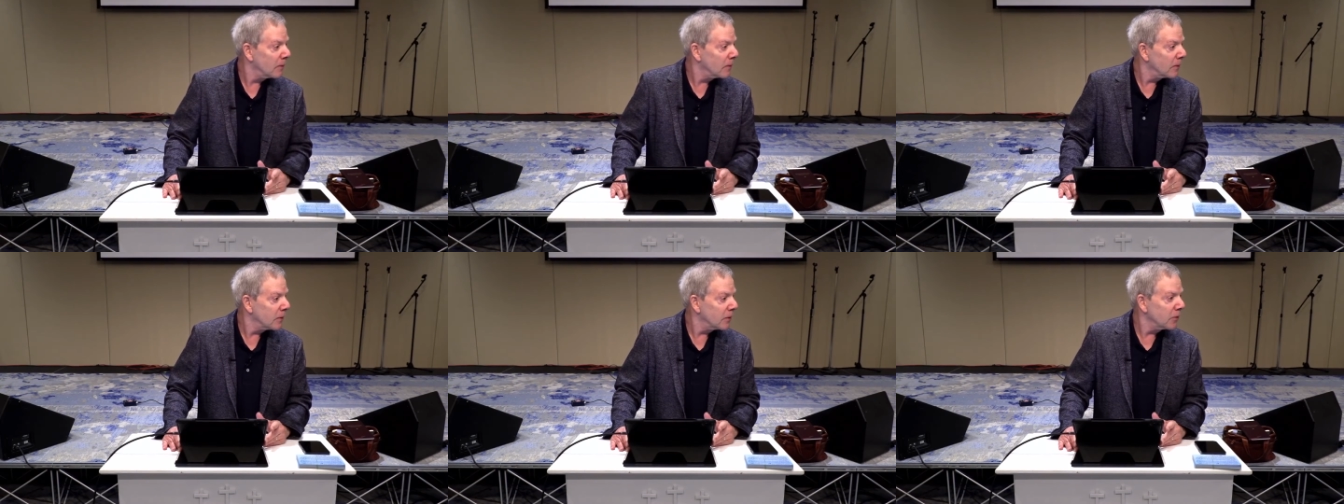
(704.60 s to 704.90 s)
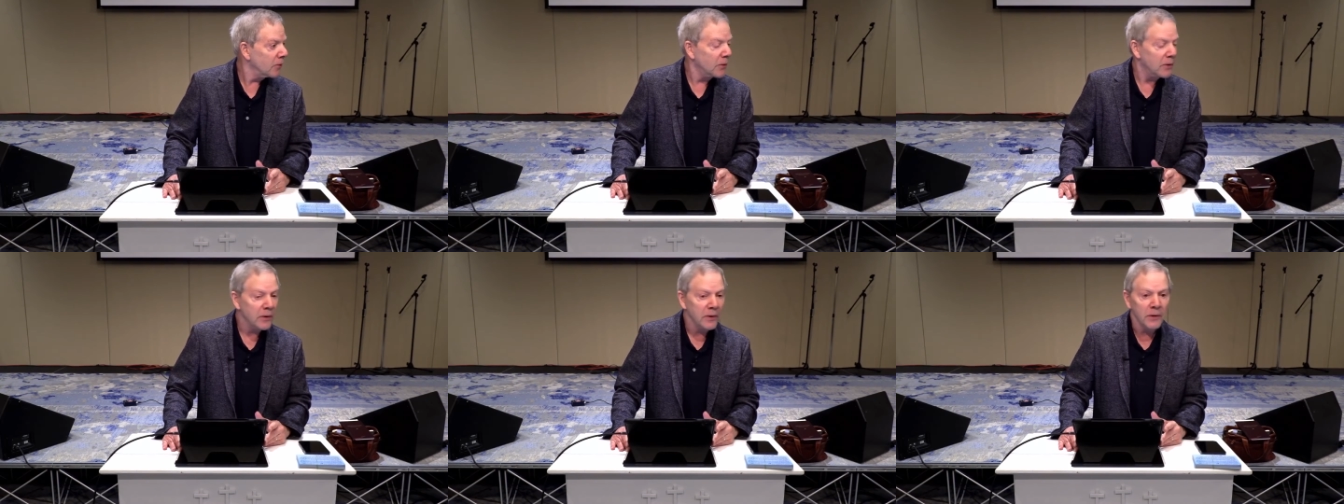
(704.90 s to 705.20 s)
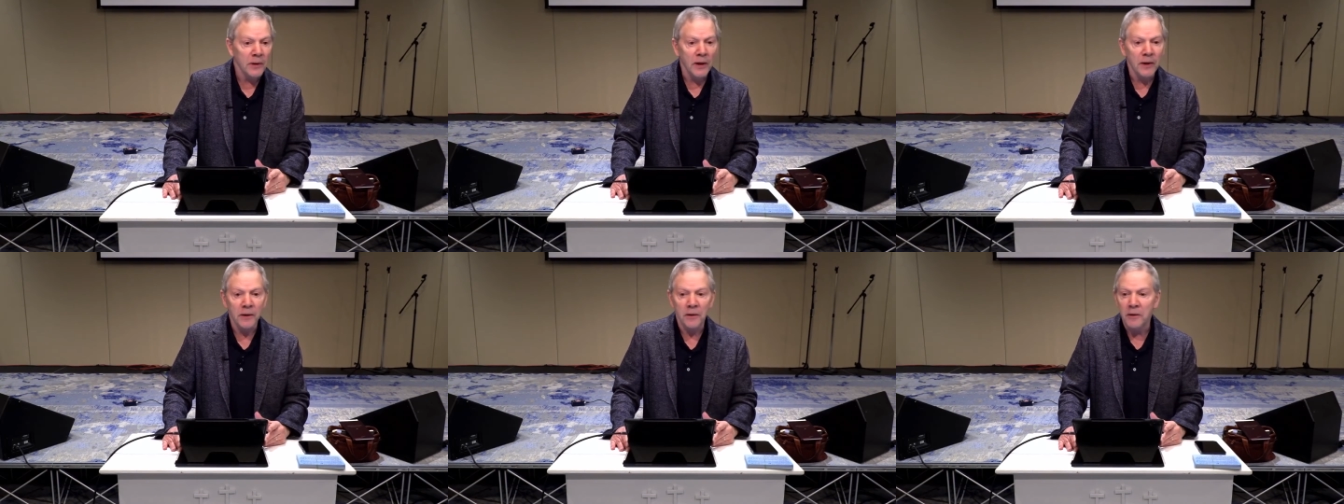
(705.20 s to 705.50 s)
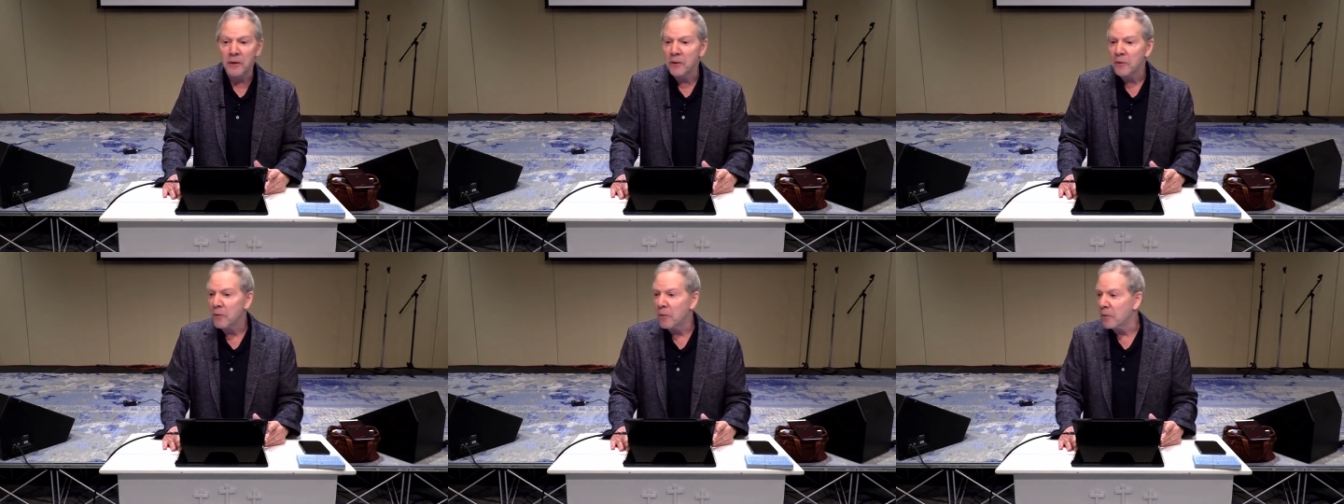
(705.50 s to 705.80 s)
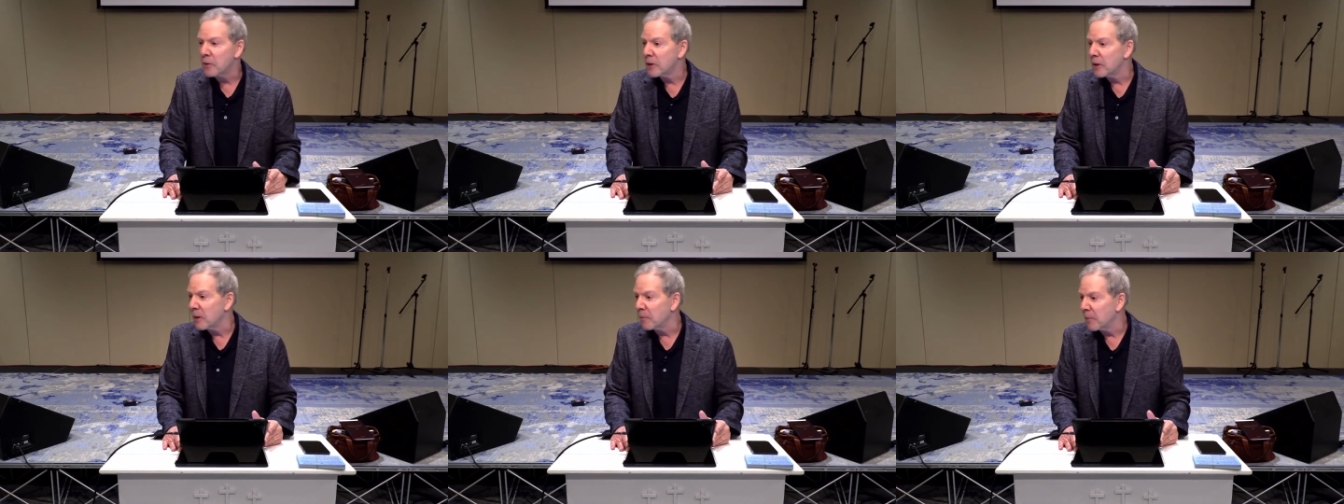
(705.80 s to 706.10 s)
So it's not a
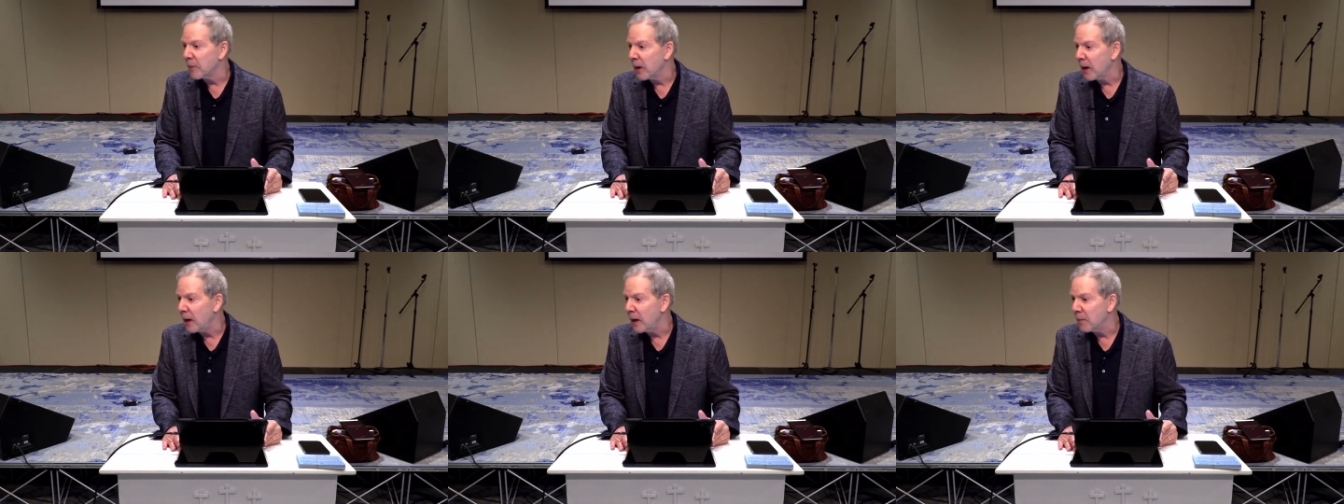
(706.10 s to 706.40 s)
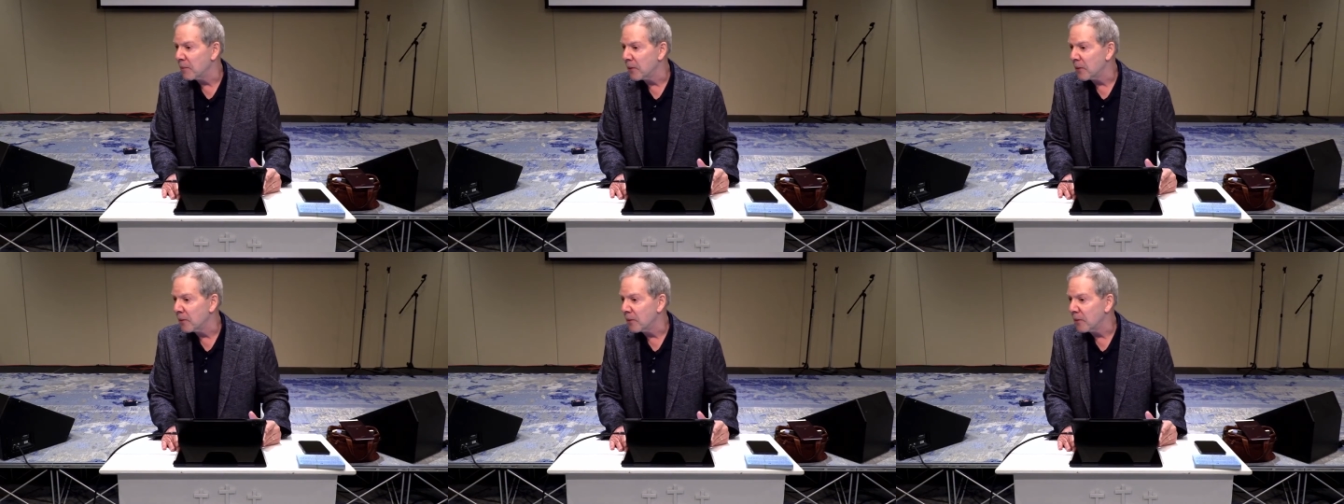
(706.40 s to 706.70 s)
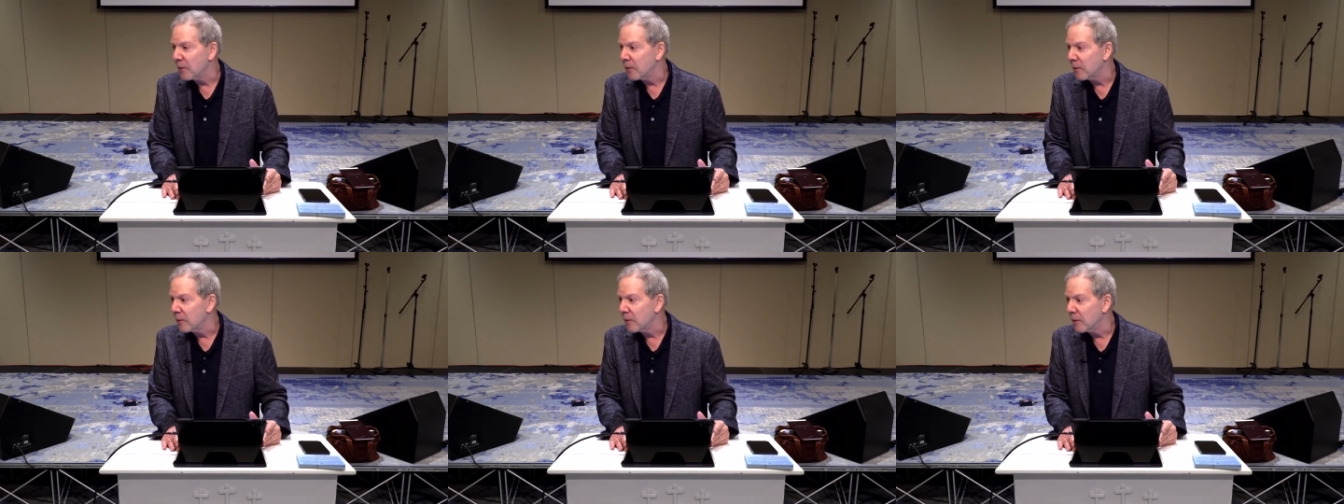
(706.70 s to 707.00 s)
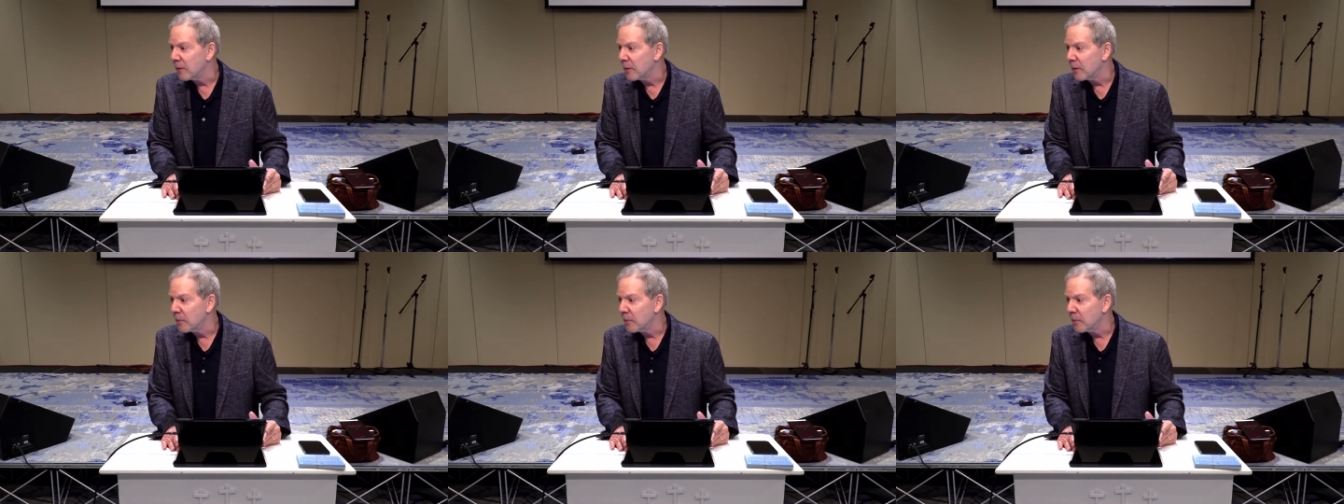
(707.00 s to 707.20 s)
zero-sum game at all.